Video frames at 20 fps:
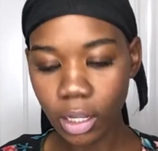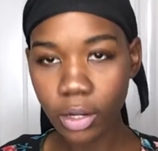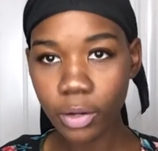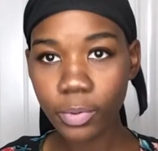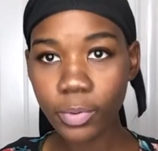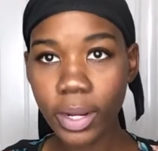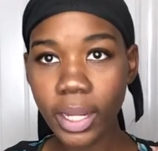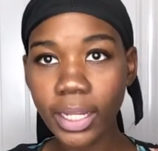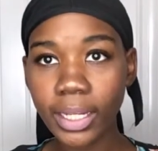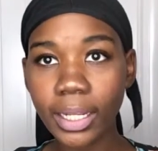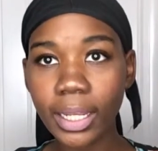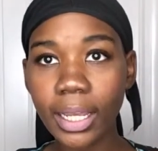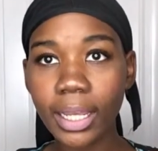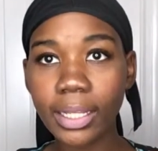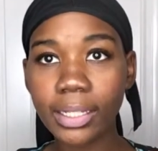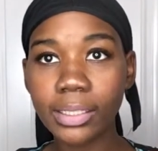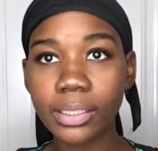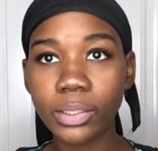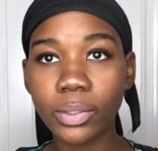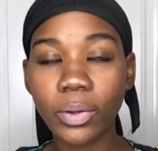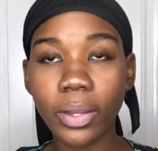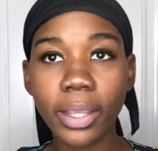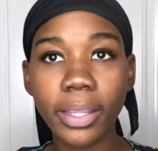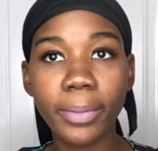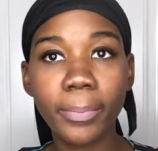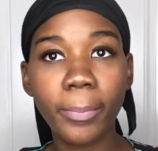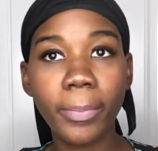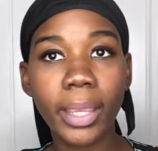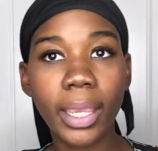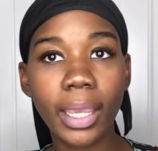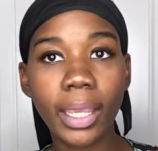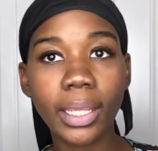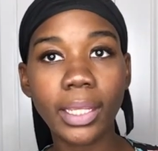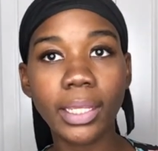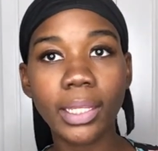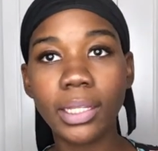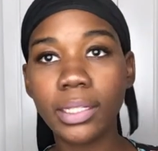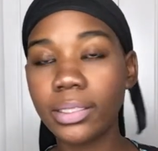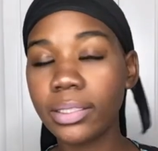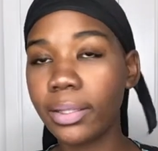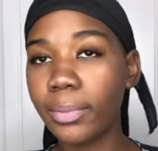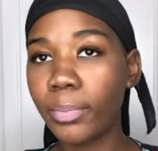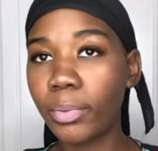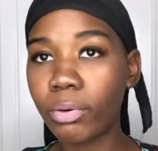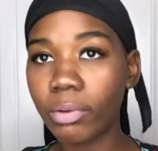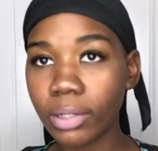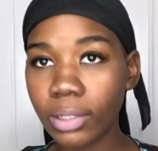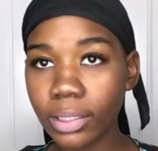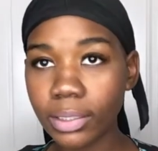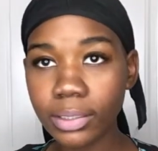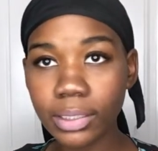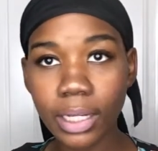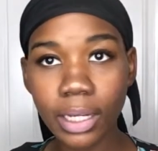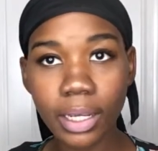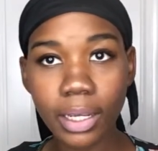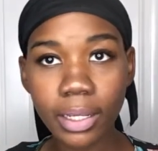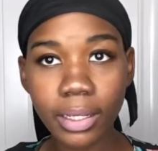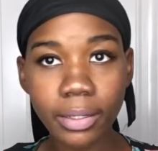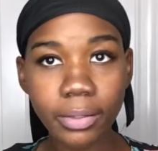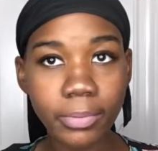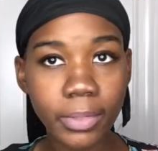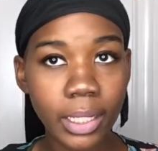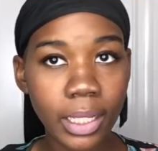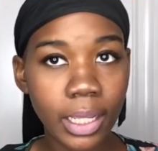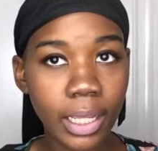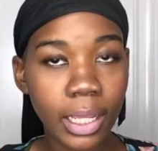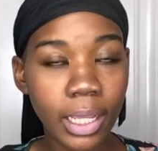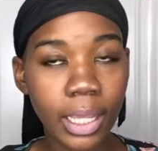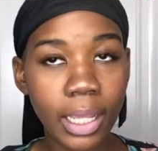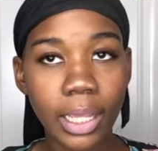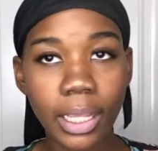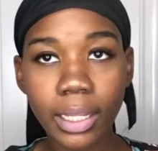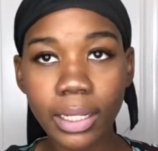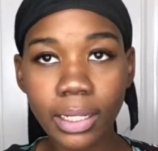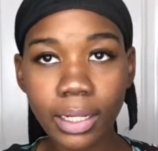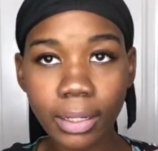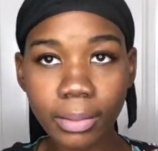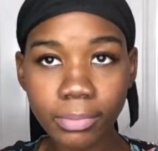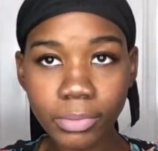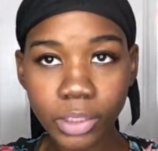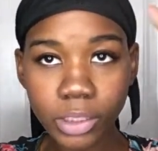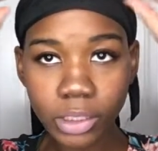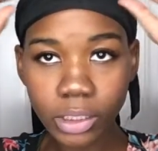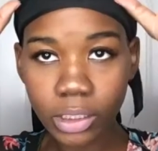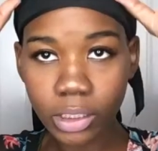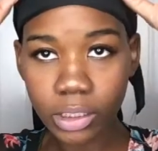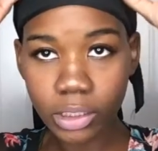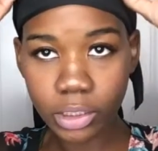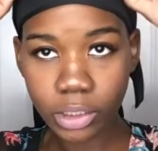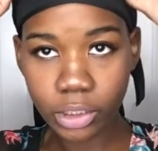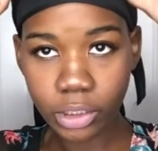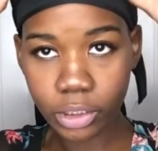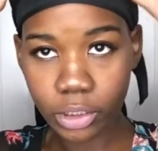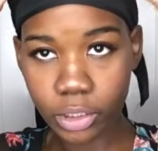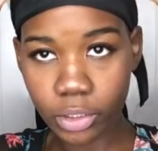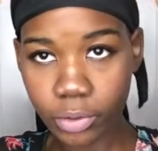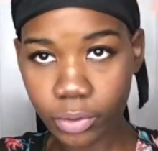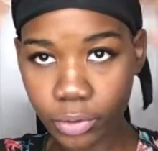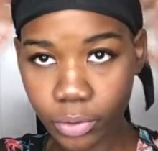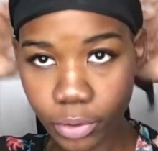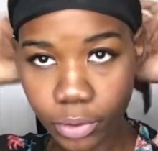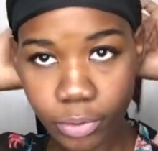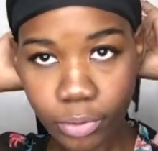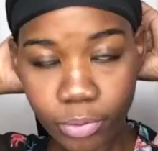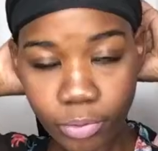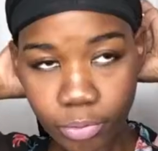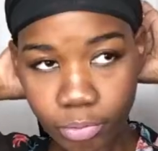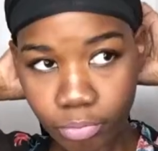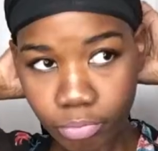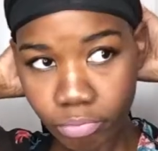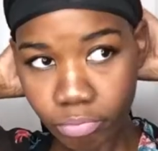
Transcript: All right, guys, so I am back. It is the morning time, and I'm just gonna show you